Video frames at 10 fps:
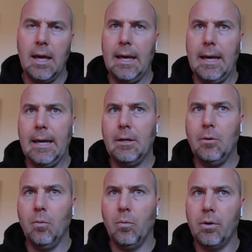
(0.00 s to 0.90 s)

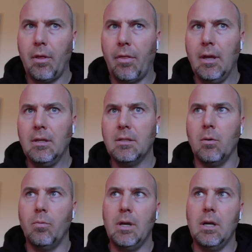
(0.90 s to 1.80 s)
And one of the things
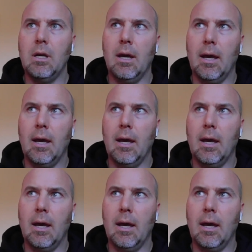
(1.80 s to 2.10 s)
that we